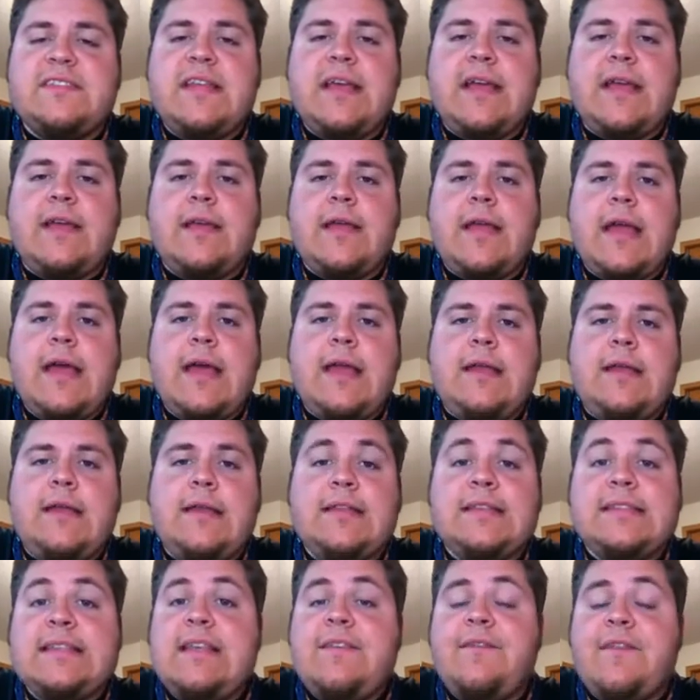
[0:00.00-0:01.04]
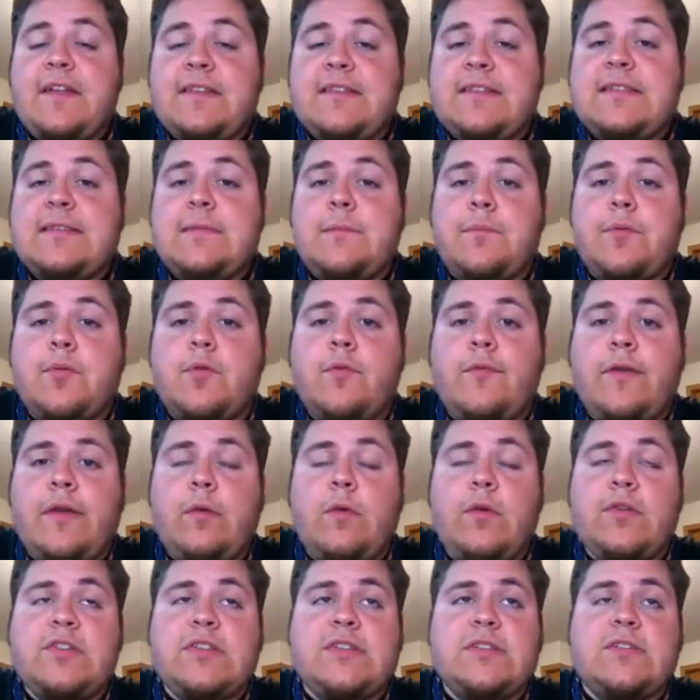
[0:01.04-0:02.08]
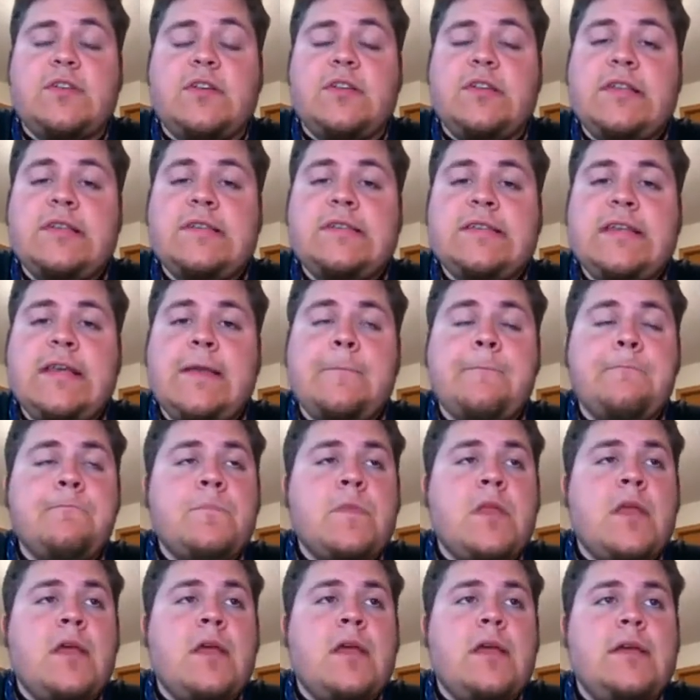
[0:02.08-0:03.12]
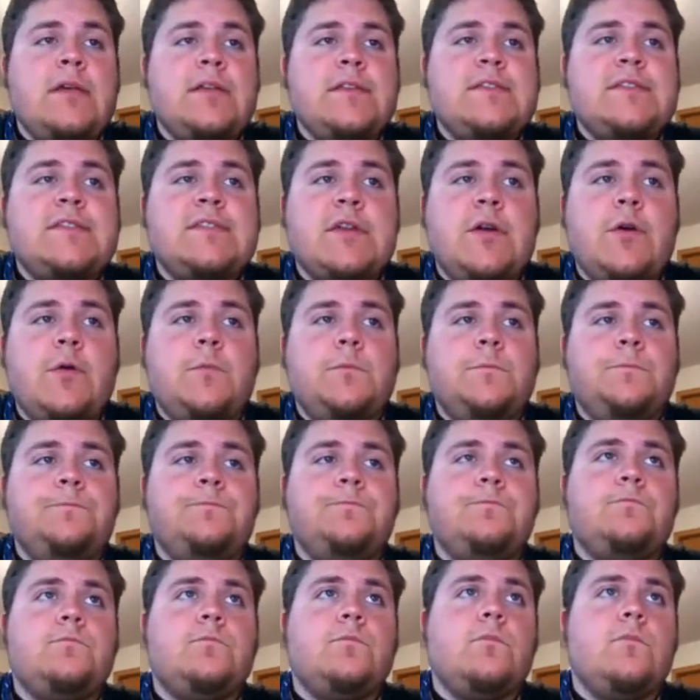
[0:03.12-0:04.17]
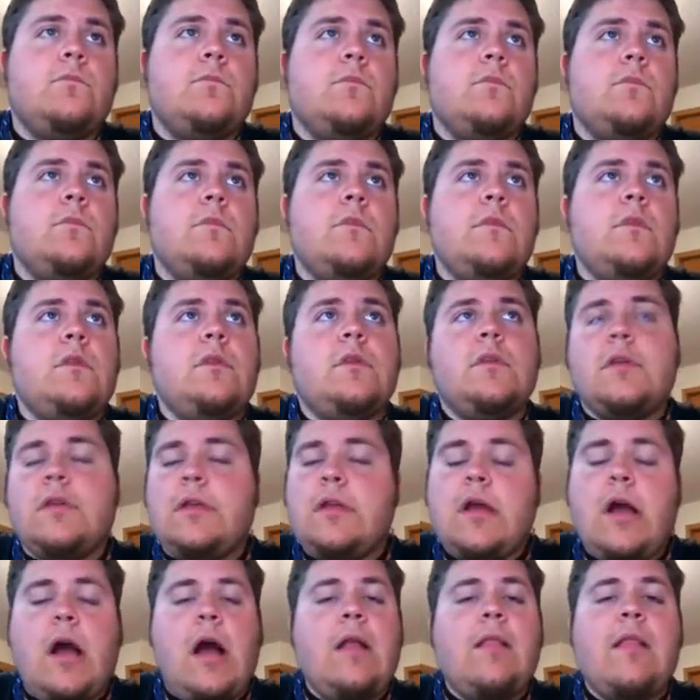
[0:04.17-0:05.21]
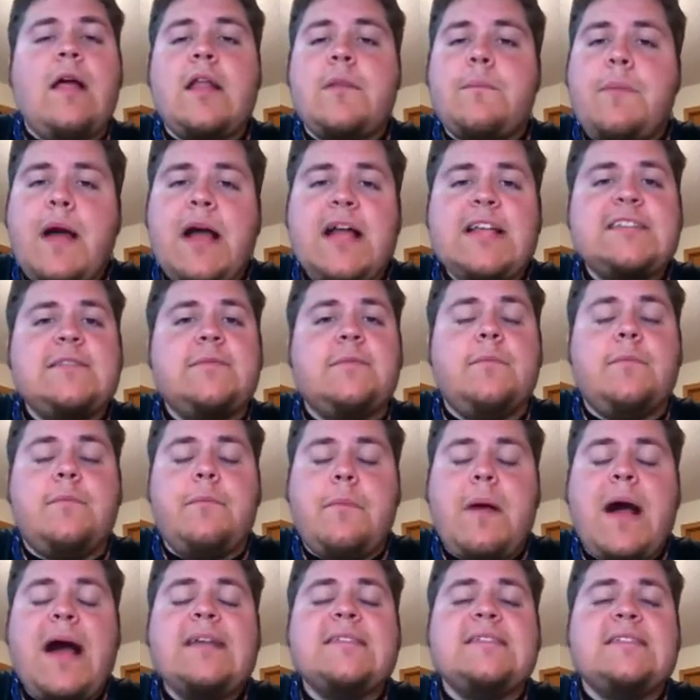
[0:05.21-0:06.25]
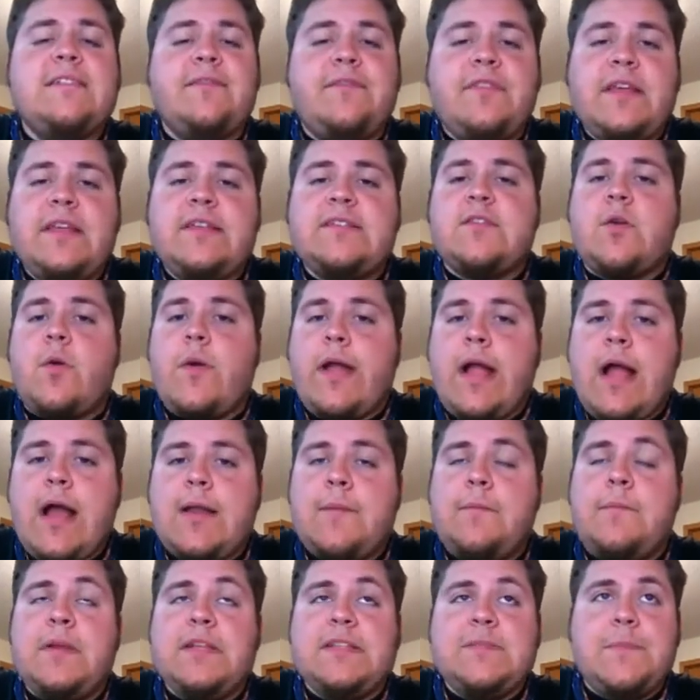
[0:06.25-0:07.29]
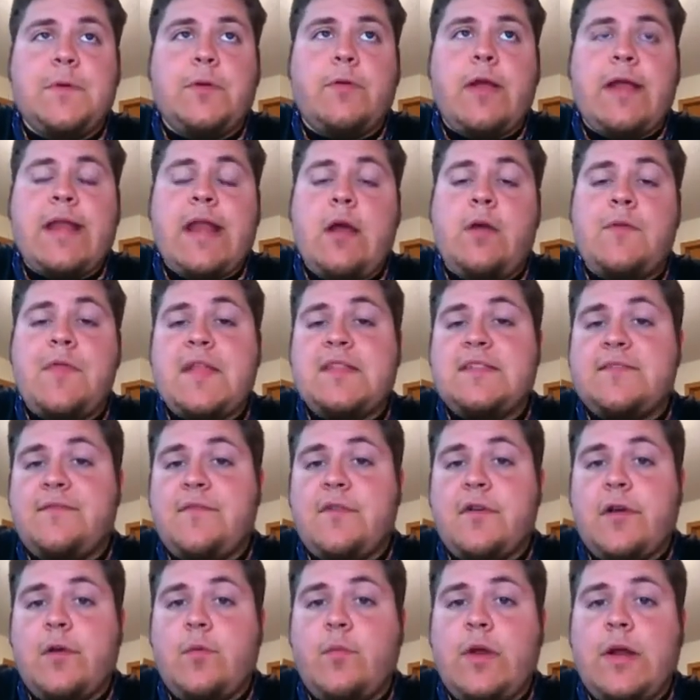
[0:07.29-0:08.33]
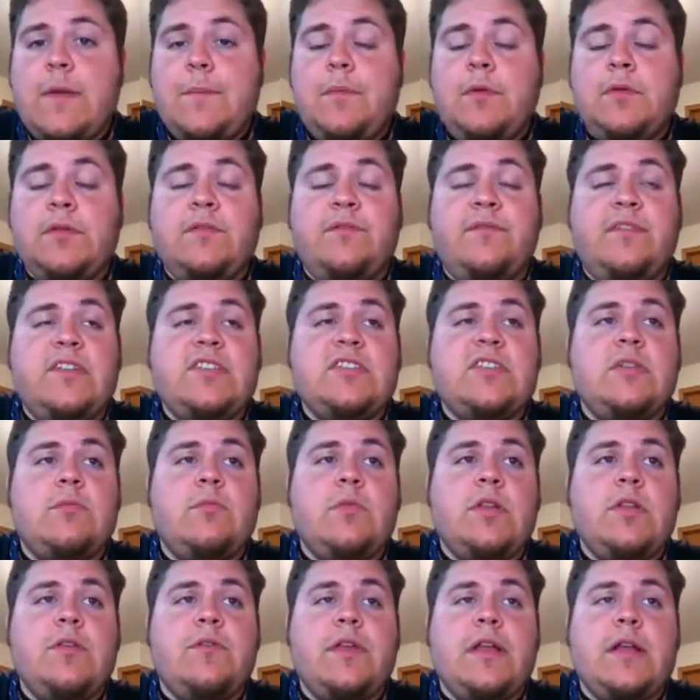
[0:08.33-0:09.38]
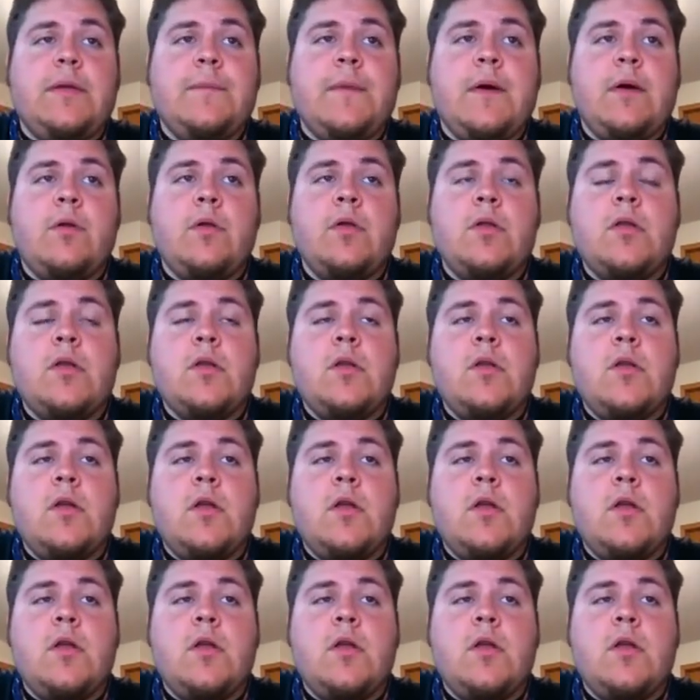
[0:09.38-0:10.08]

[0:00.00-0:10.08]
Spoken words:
stick, and his defense is improving, which is good to see. So a lot of positive things going on in Pittsburgh right now, and that's a very winnable division when you think about